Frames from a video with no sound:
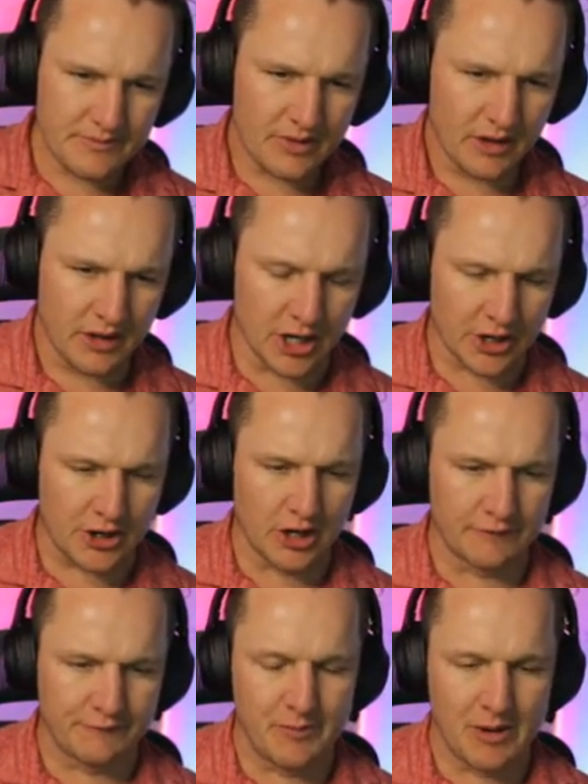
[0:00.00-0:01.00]
Yellow
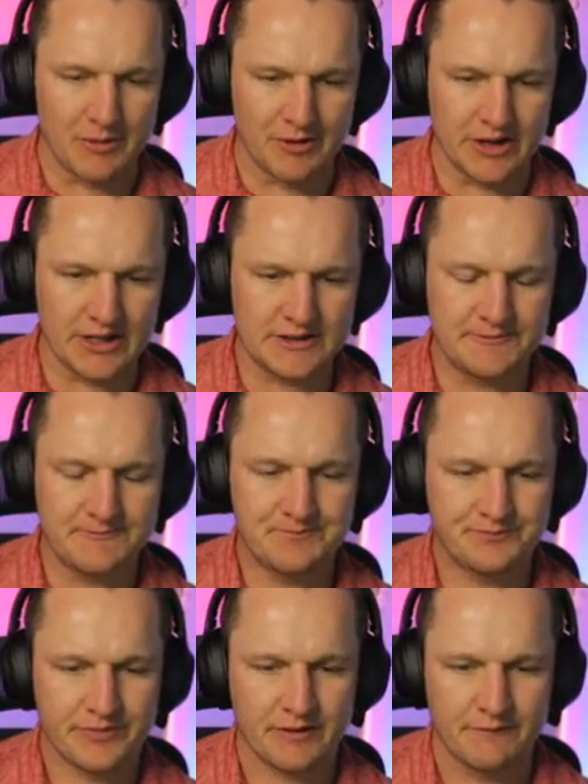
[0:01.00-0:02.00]
card for Bobby Reid
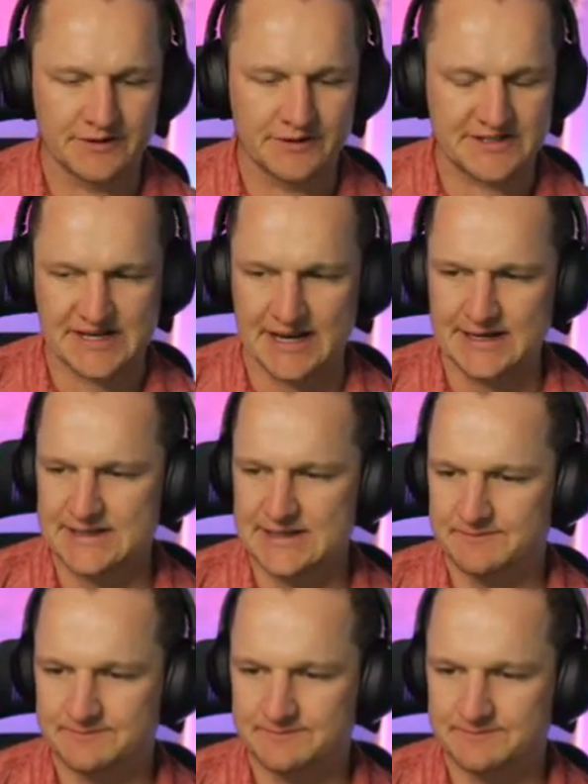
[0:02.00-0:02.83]
for the Saints.